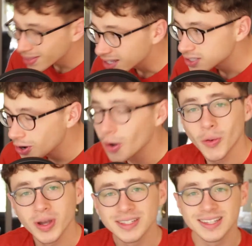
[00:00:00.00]
That's not
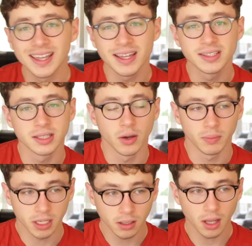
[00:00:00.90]
always the case though. I
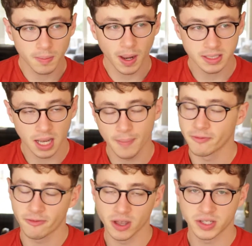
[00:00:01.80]
mean, a lot of my time in
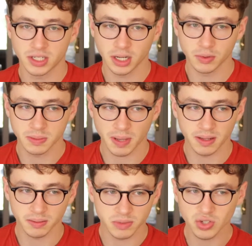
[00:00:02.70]
first year was
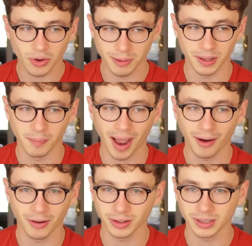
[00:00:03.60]
spent scraping the
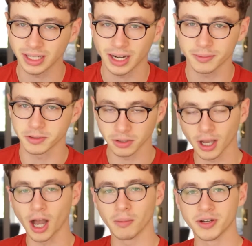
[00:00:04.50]
barrel, eating absolute
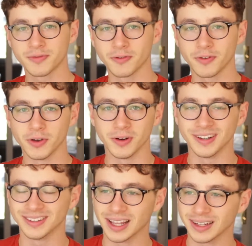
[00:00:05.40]
garbage for food,
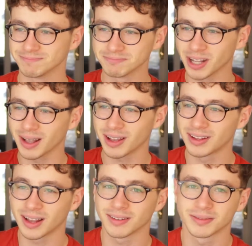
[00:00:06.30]
and then, I
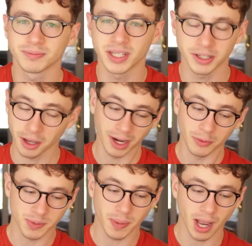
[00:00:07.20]
mean, going out
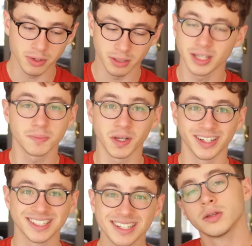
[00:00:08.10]
was a pipe dream, let's be
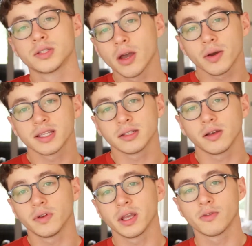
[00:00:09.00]
honest. So here's a
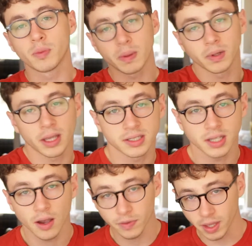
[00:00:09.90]
little video for people like
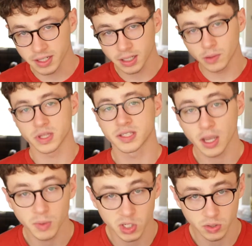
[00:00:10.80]
yourself that are dealing with the
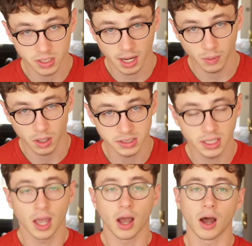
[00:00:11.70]
same issues I was
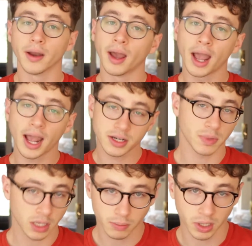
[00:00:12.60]
on how to
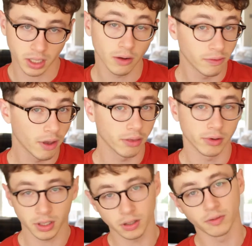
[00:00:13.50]
make your money go further
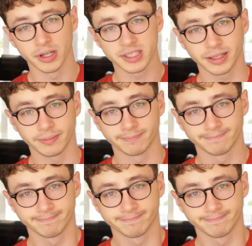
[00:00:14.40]
at university.